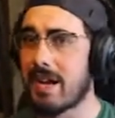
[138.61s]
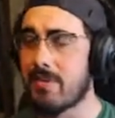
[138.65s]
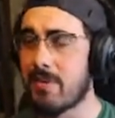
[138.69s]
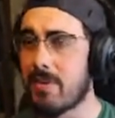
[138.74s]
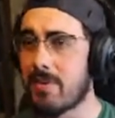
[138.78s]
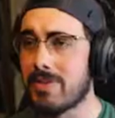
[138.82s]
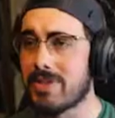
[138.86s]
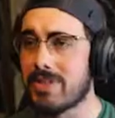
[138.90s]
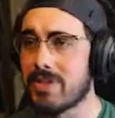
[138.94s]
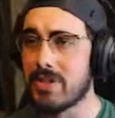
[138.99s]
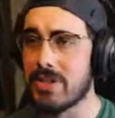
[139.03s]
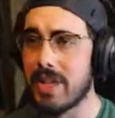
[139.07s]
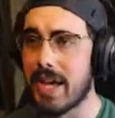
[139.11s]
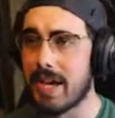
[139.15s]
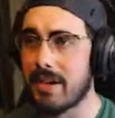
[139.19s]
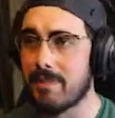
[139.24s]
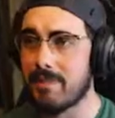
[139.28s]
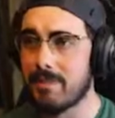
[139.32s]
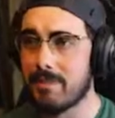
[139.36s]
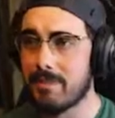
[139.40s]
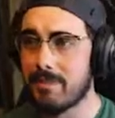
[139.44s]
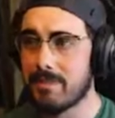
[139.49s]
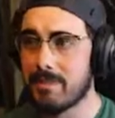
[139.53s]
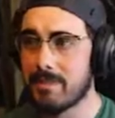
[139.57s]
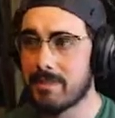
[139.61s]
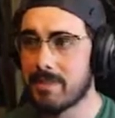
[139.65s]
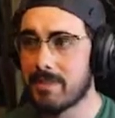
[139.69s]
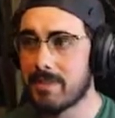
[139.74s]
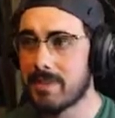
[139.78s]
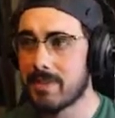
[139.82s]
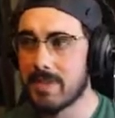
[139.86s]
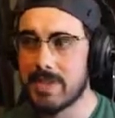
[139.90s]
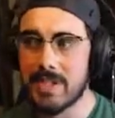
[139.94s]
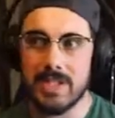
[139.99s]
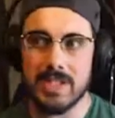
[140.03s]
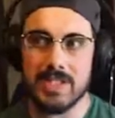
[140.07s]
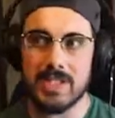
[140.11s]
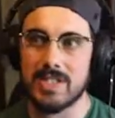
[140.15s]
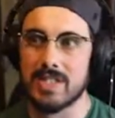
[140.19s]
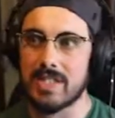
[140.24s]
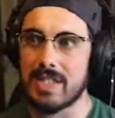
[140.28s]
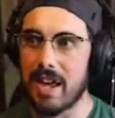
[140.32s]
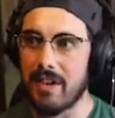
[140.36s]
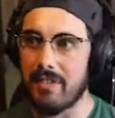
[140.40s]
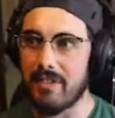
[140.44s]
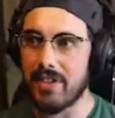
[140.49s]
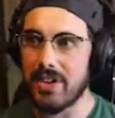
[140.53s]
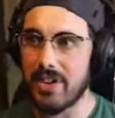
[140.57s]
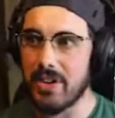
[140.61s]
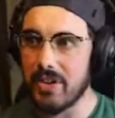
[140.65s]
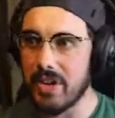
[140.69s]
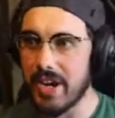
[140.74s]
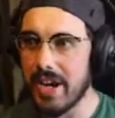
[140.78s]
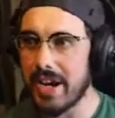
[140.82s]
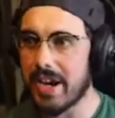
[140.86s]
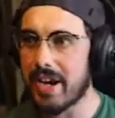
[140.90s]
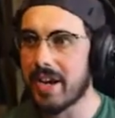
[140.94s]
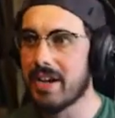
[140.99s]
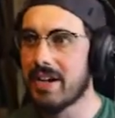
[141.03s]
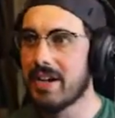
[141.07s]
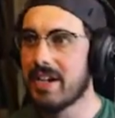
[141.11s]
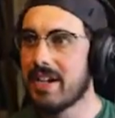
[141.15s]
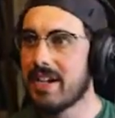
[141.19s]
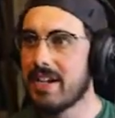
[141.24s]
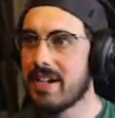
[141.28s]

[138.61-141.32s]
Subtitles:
of movies do that. So it's definitely unique.